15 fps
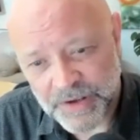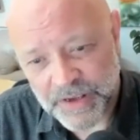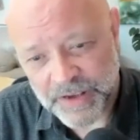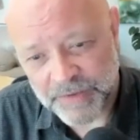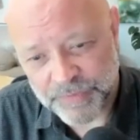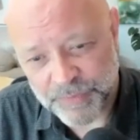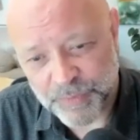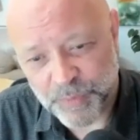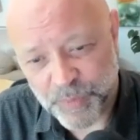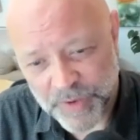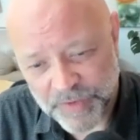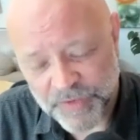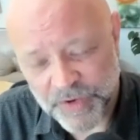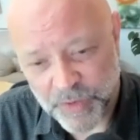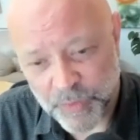if,
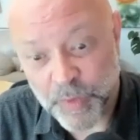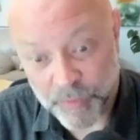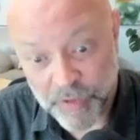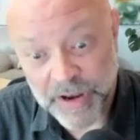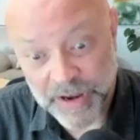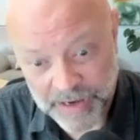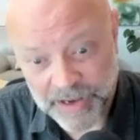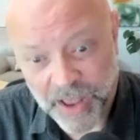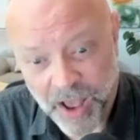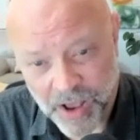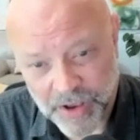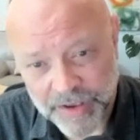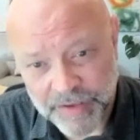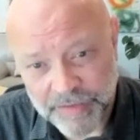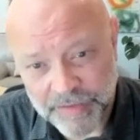if you know if we're really
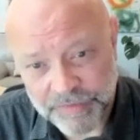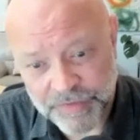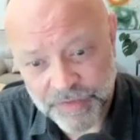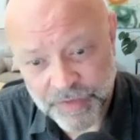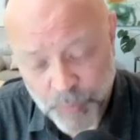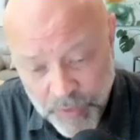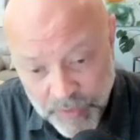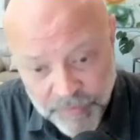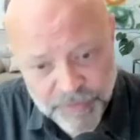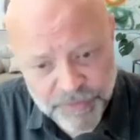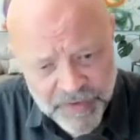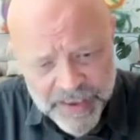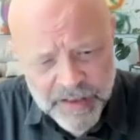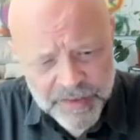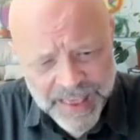alive, we'll
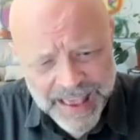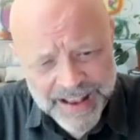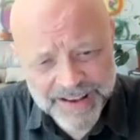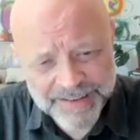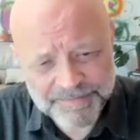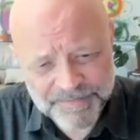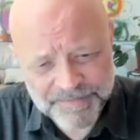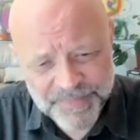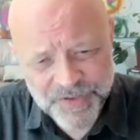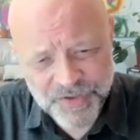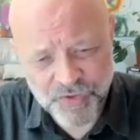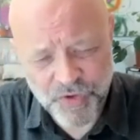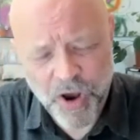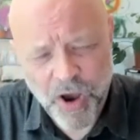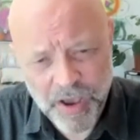feel that
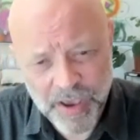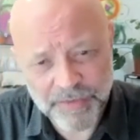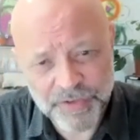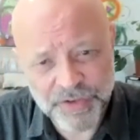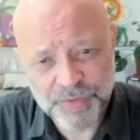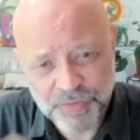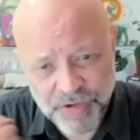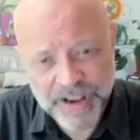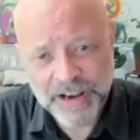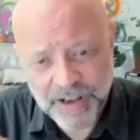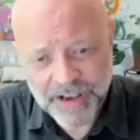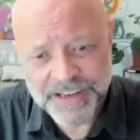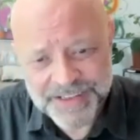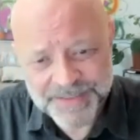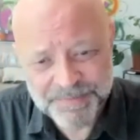drive to
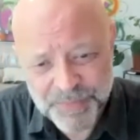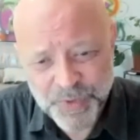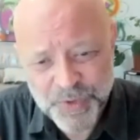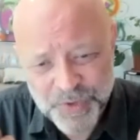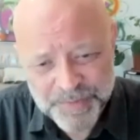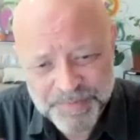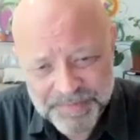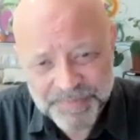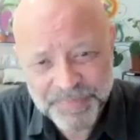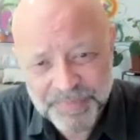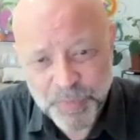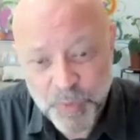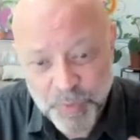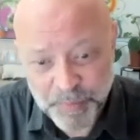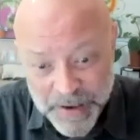realize more,
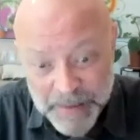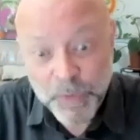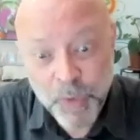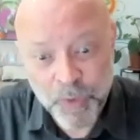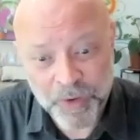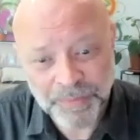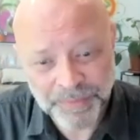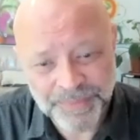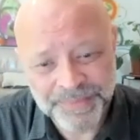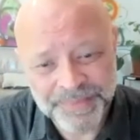more be more,